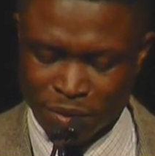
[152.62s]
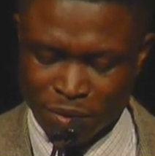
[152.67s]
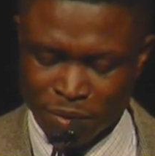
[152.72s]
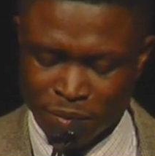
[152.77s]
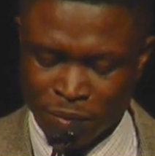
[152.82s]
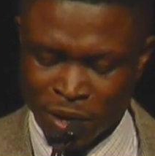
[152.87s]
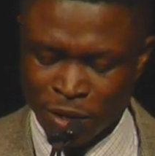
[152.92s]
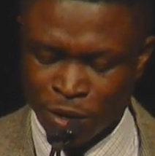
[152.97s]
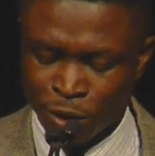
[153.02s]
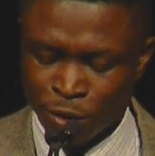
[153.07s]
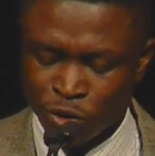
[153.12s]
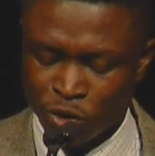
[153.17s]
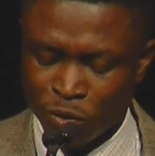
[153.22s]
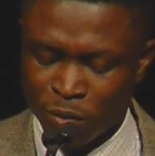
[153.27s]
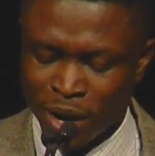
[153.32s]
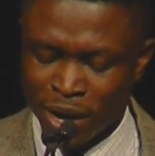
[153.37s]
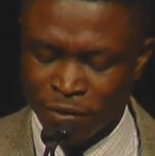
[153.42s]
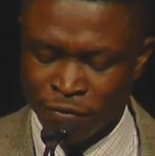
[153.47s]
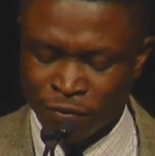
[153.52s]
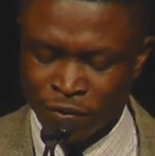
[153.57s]
but also
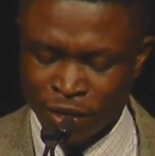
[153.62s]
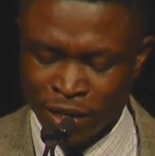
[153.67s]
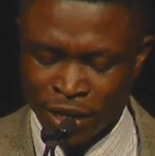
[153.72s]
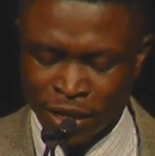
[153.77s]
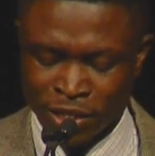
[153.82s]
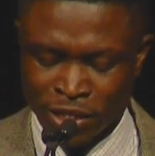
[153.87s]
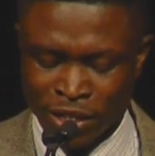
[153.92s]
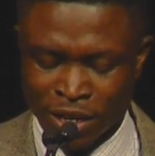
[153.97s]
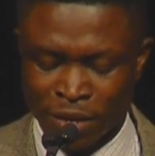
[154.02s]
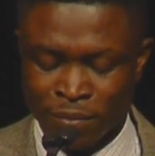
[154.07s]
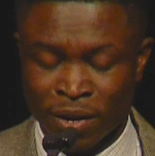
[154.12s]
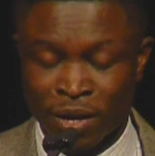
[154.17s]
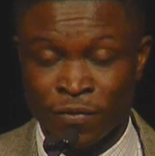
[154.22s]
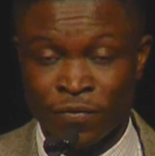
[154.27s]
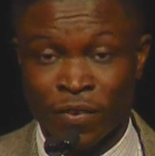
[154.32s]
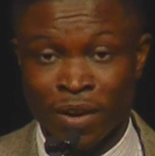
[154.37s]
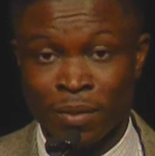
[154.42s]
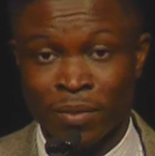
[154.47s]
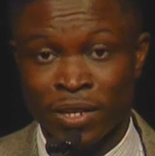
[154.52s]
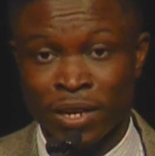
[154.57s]
my village and my
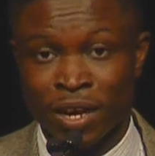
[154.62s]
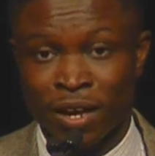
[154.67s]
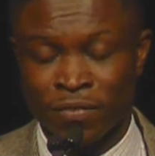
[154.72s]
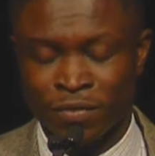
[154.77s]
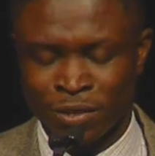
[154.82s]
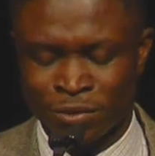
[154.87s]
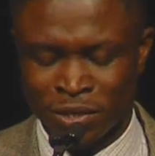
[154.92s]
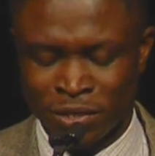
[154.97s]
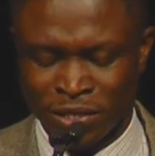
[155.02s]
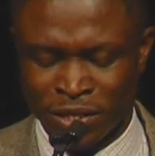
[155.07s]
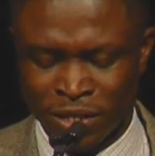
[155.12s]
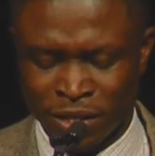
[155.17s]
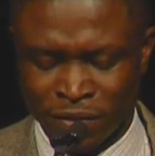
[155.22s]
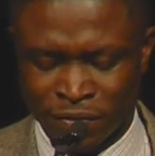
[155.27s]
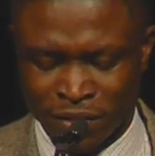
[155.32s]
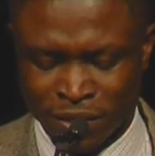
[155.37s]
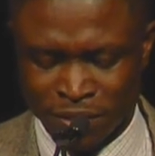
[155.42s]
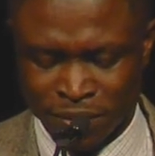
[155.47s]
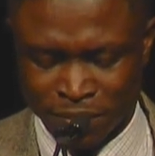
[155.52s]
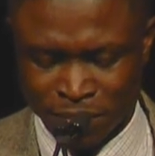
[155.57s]
family ever
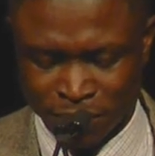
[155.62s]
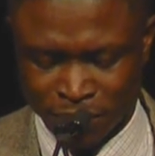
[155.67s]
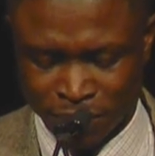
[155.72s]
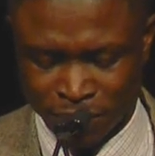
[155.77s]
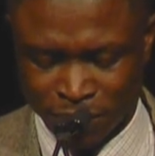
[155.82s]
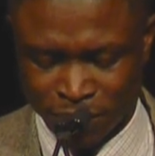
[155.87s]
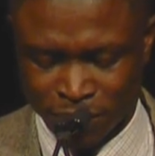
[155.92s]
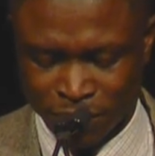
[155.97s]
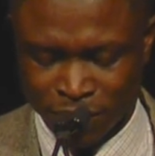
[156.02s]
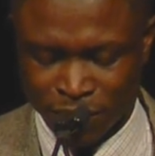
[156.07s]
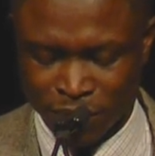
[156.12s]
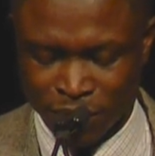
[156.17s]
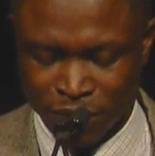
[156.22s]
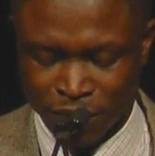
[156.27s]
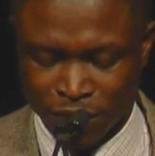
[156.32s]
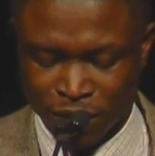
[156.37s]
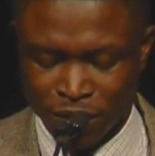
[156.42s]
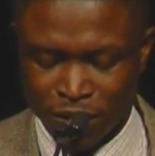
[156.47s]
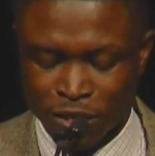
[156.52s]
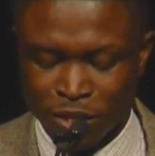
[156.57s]
received.
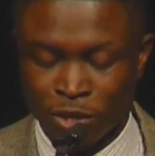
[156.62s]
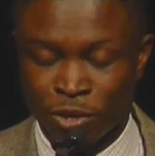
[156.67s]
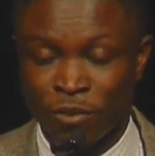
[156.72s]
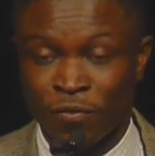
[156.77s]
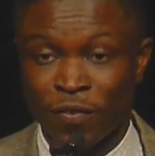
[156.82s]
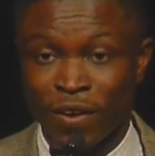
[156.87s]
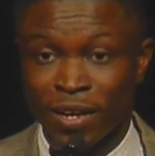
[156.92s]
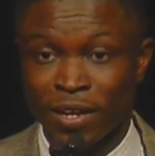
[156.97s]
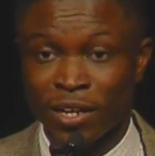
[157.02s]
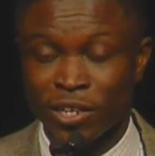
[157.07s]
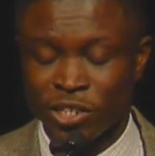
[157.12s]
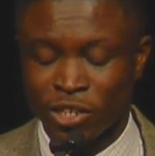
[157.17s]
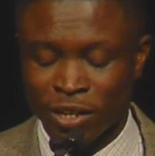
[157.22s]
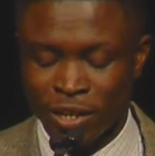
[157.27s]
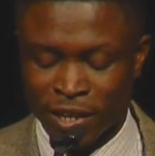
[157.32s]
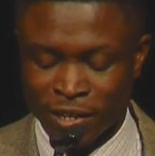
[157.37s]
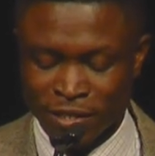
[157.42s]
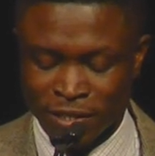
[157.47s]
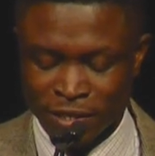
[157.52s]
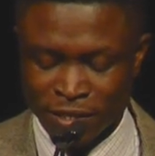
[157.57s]
Your financial
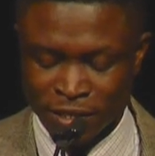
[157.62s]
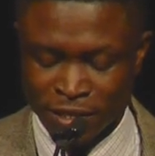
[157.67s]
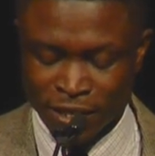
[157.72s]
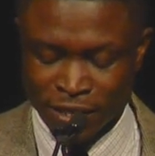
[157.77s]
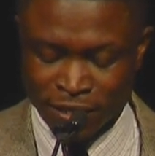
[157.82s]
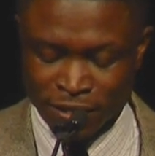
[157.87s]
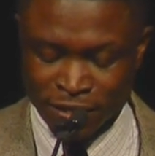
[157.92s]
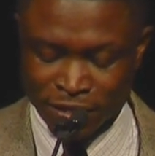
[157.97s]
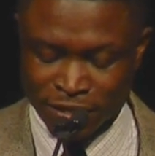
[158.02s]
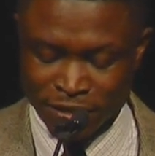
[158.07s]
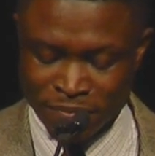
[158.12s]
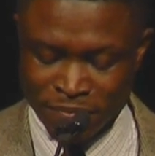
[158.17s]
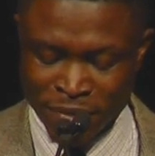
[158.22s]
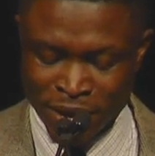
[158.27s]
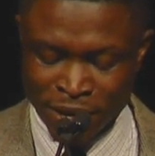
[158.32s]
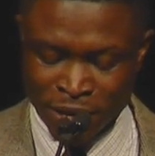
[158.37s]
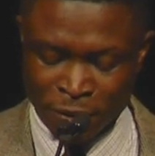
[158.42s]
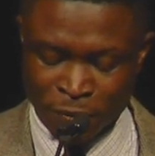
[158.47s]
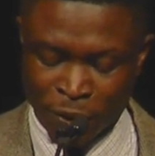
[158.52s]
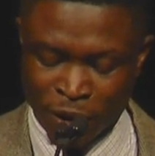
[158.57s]
assistance
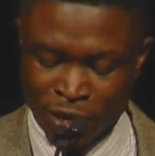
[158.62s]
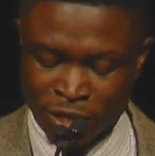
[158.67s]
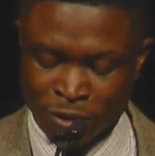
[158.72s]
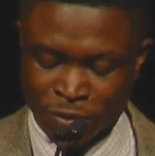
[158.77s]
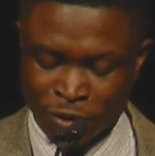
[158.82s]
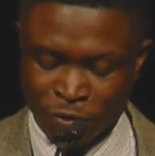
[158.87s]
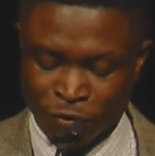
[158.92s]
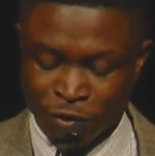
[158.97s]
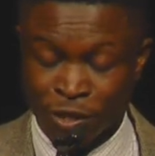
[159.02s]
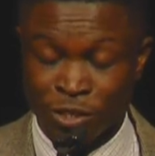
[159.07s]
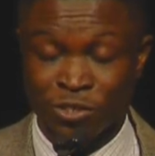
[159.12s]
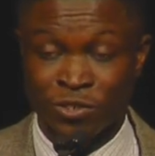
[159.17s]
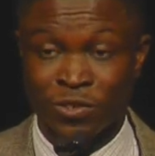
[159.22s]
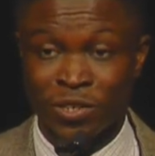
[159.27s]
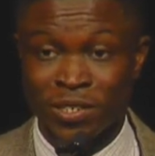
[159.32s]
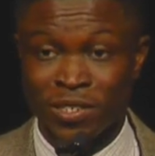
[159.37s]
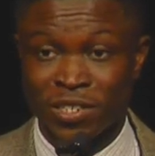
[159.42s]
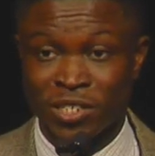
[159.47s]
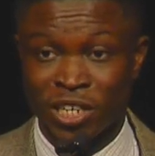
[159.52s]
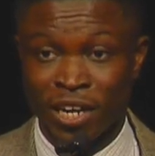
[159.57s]
made it possible for a
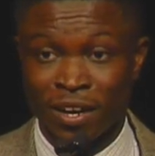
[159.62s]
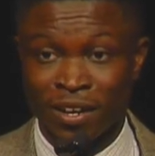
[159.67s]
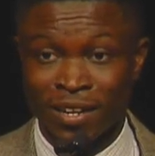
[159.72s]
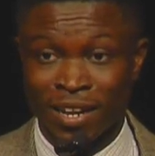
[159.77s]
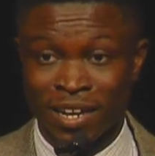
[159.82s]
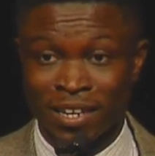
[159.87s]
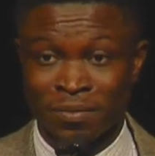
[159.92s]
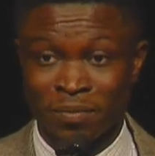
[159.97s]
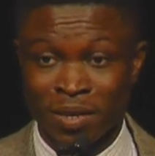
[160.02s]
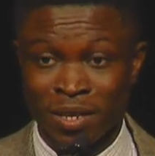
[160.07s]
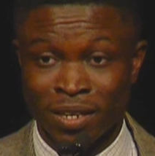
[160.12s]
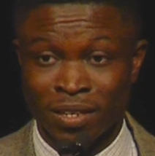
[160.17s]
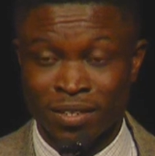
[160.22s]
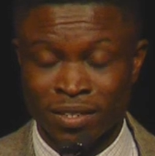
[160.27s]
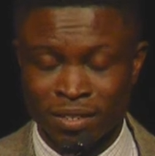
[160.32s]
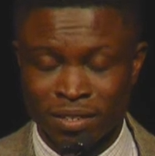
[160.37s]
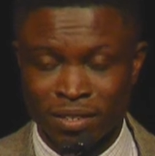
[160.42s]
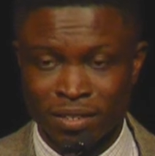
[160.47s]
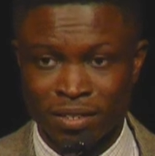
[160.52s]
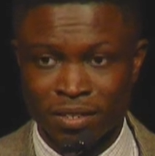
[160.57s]
street child like me
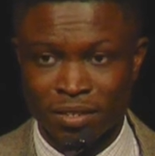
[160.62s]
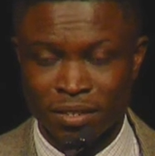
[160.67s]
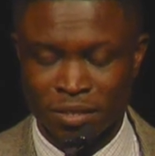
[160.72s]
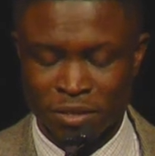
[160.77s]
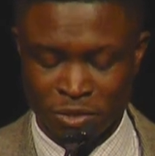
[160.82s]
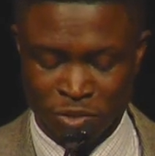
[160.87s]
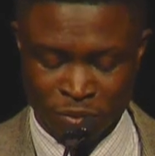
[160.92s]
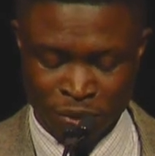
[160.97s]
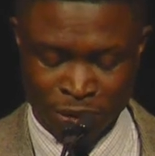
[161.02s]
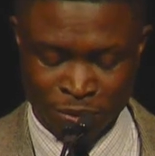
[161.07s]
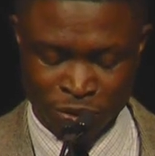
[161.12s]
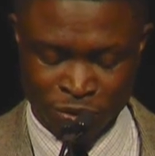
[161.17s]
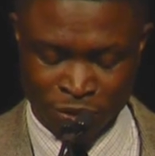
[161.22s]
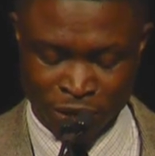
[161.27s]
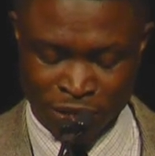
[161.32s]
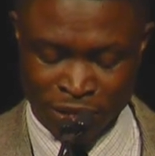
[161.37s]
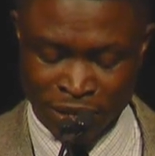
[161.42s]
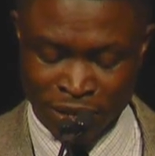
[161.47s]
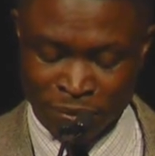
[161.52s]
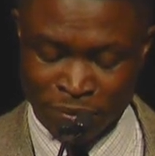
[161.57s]
to be able to
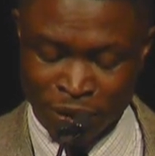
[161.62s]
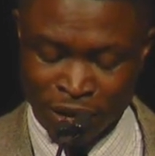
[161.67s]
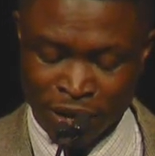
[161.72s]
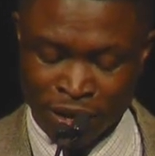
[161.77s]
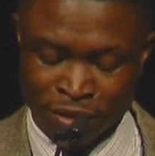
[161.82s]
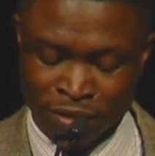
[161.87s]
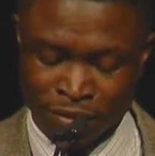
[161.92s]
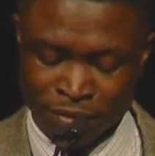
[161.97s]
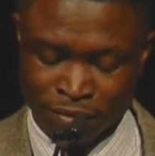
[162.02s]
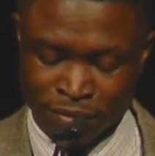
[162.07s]
attend pen.